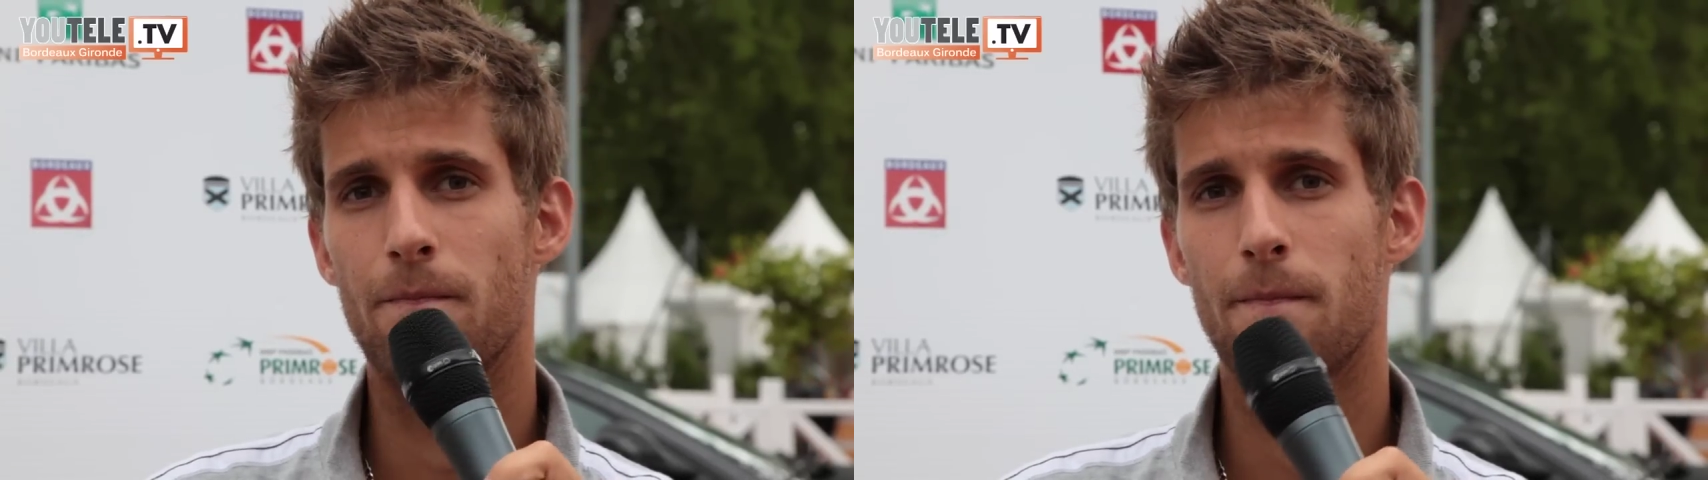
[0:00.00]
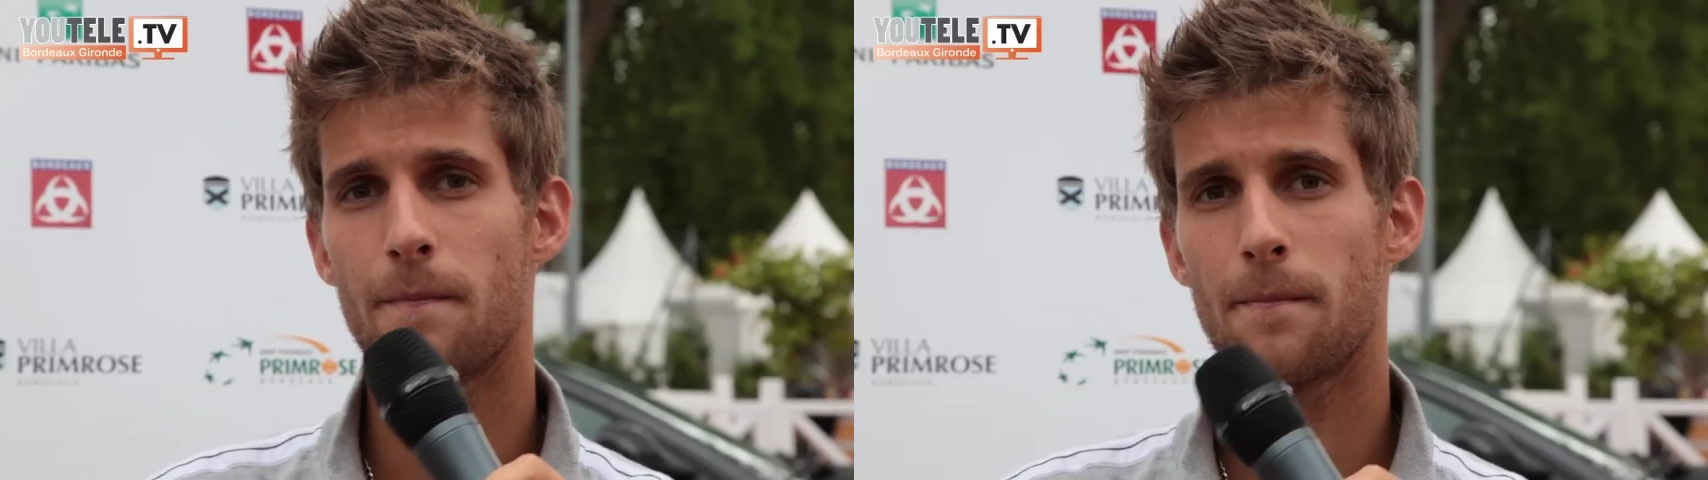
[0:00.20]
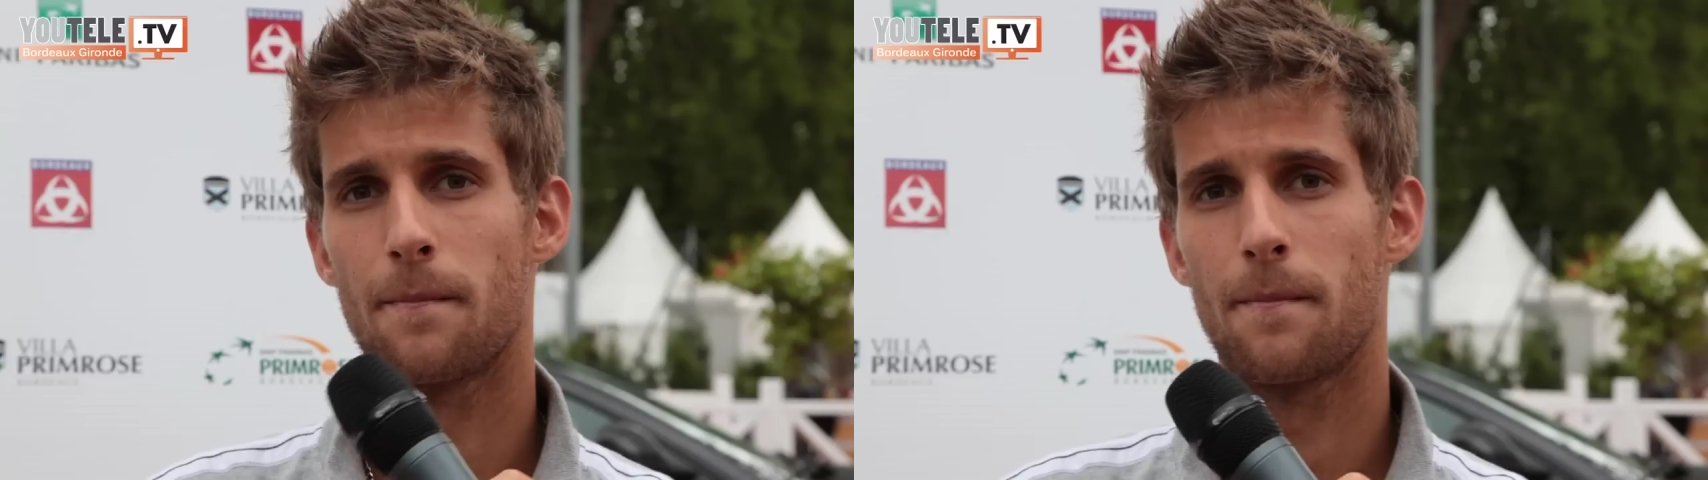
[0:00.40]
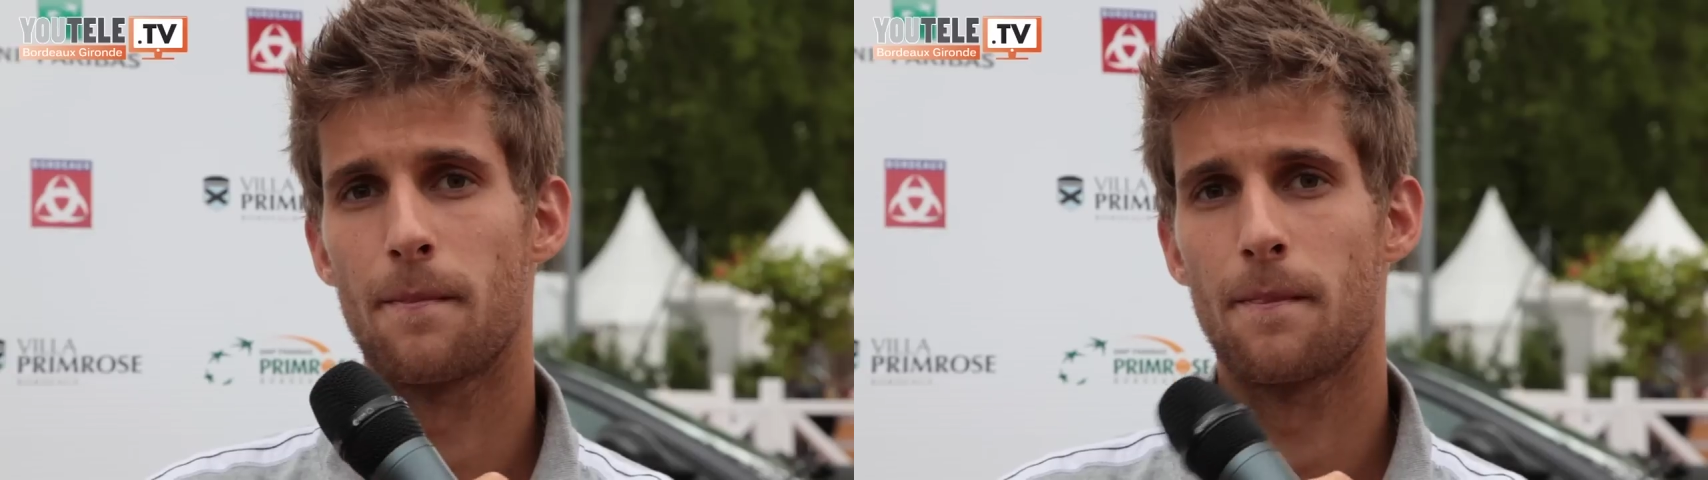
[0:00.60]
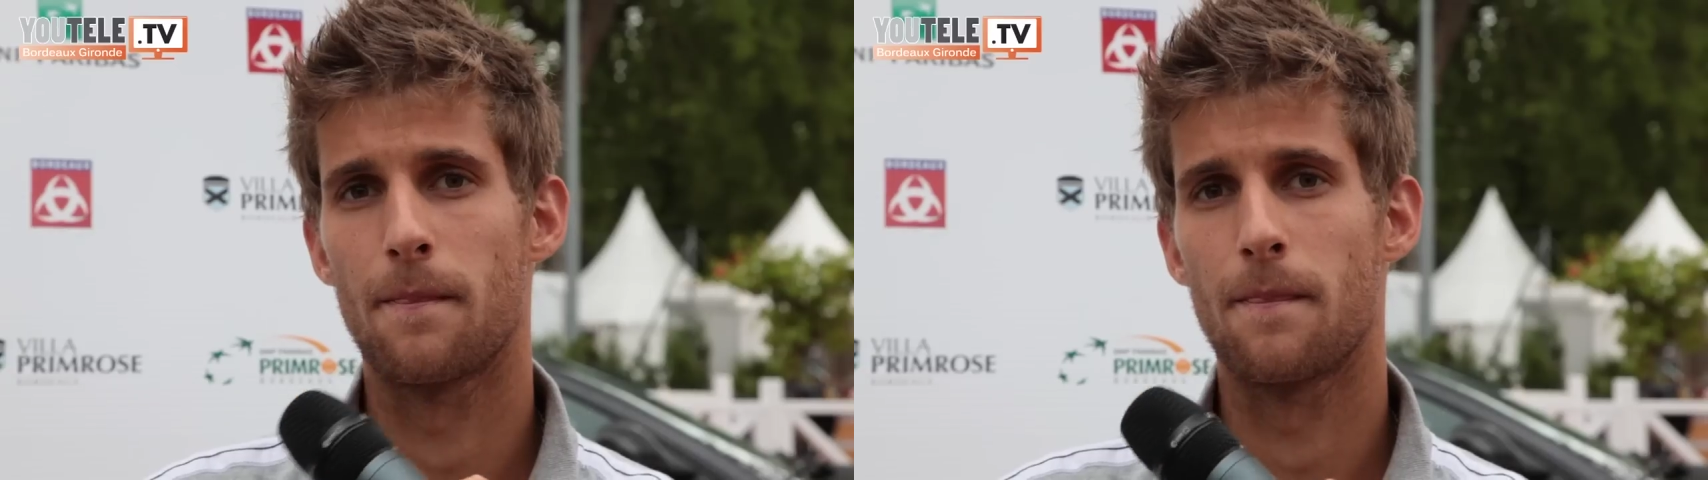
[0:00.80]
to the rain
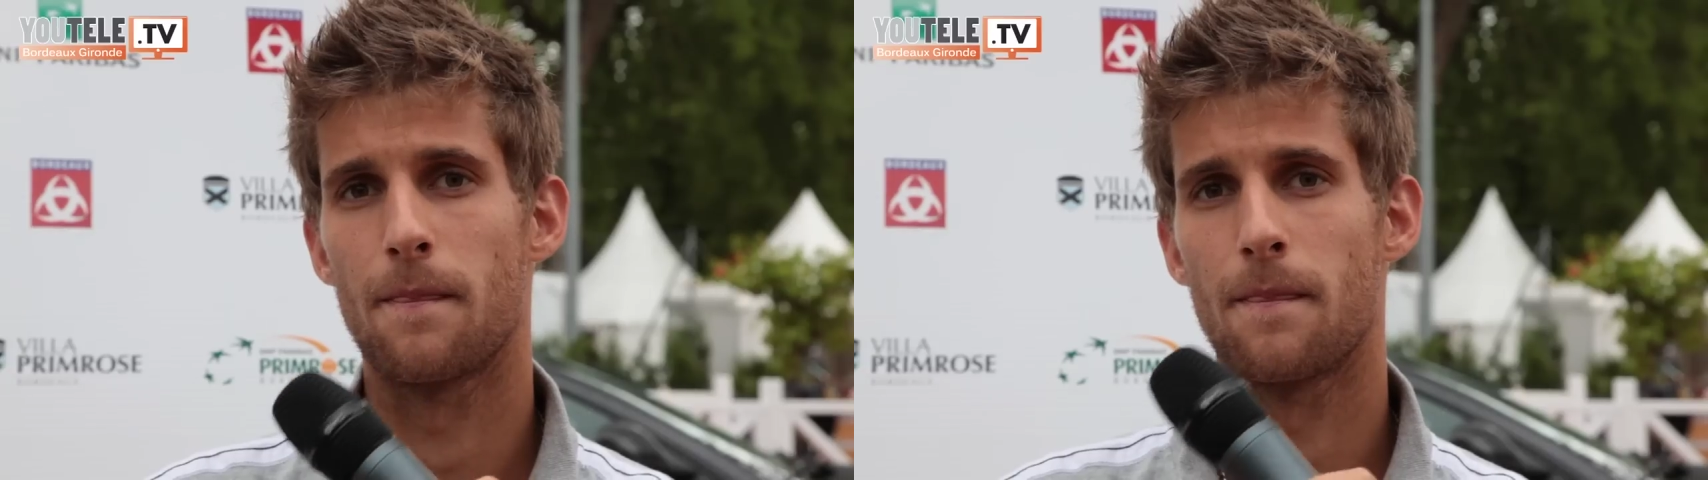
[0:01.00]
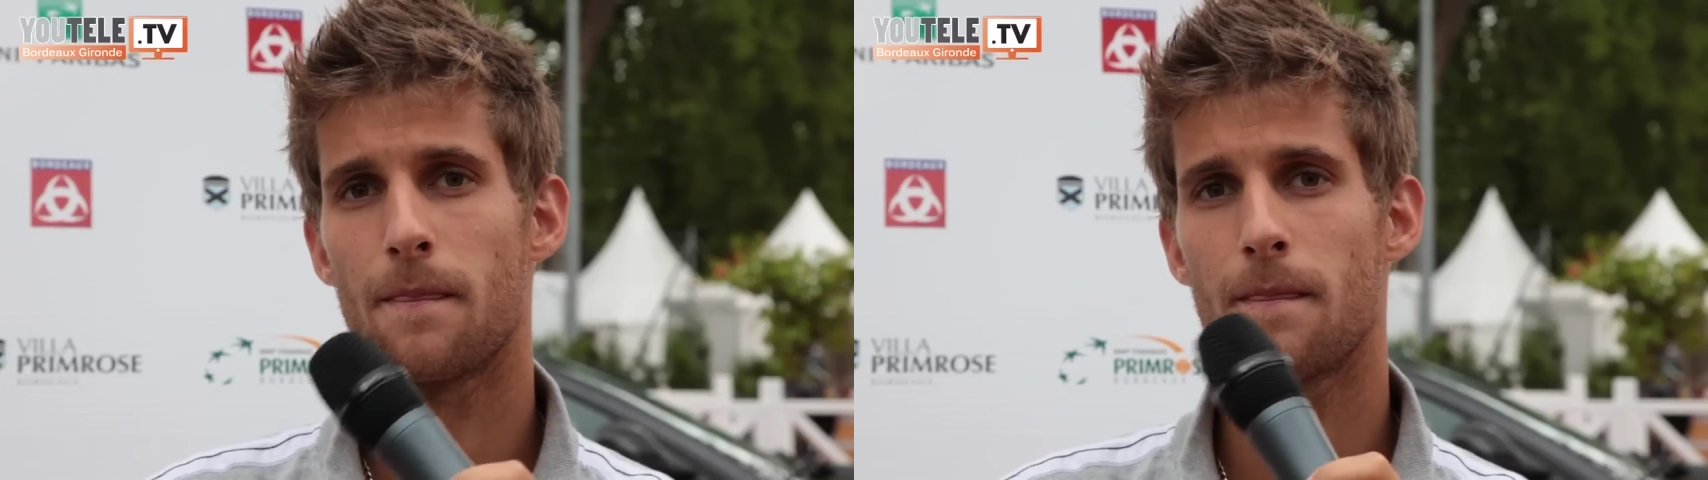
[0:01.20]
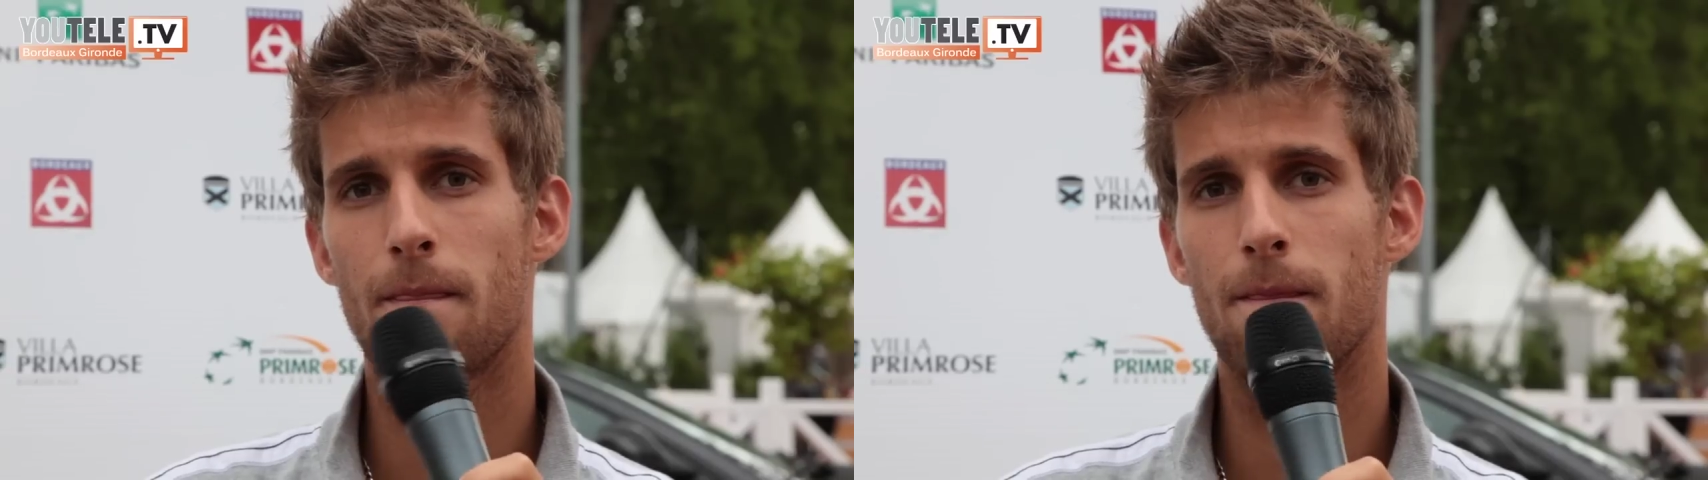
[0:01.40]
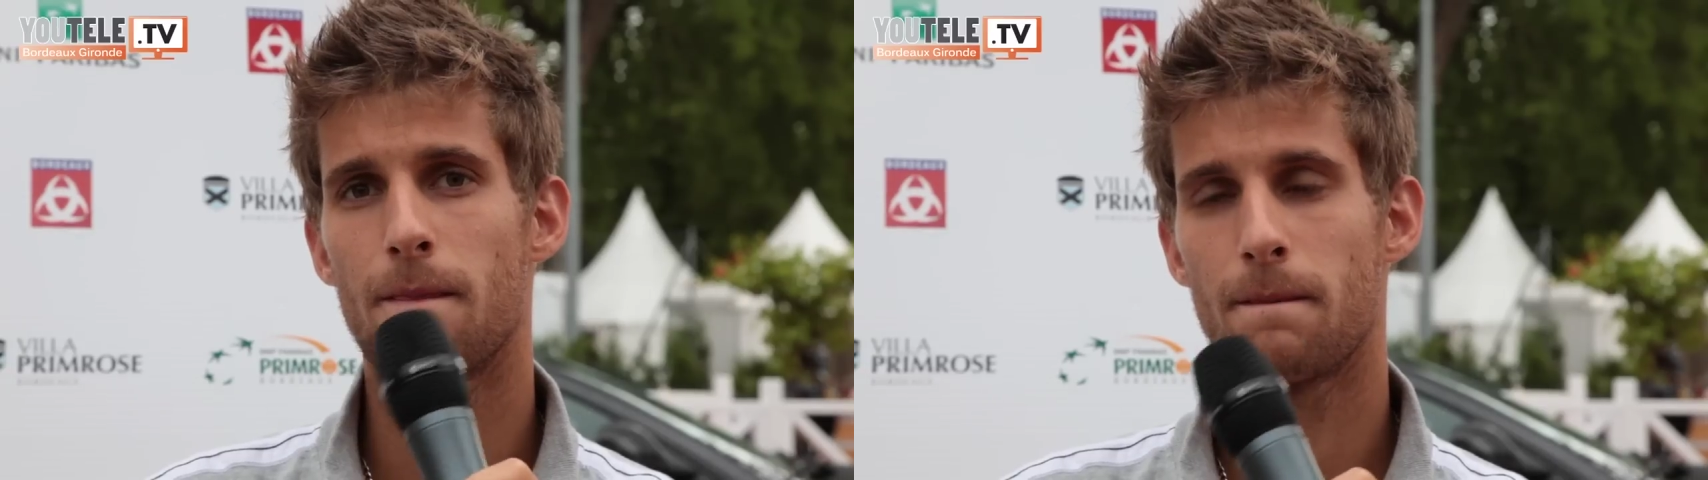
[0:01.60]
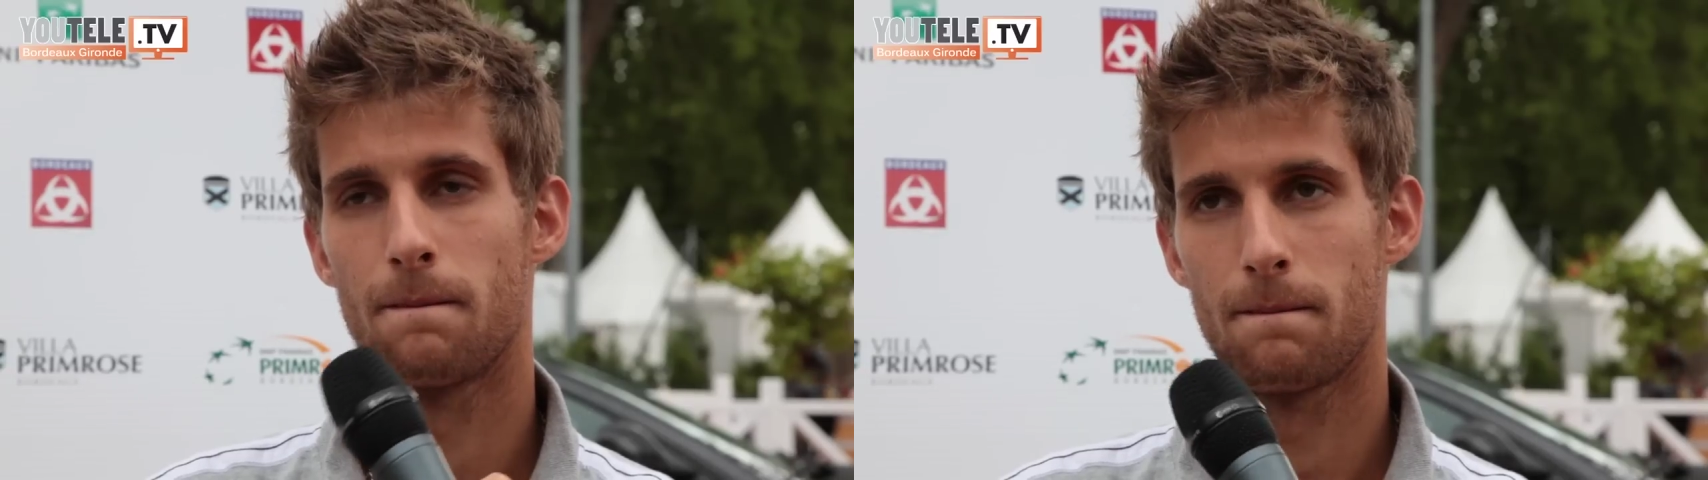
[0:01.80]
to,
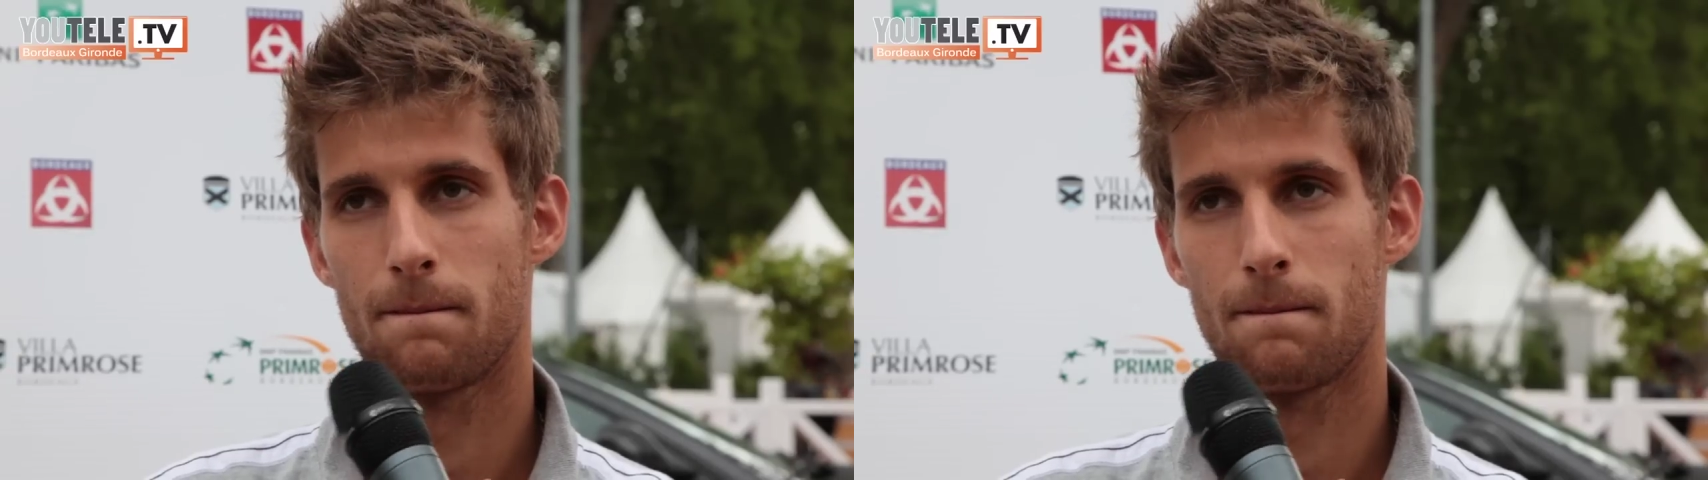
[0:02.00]
to,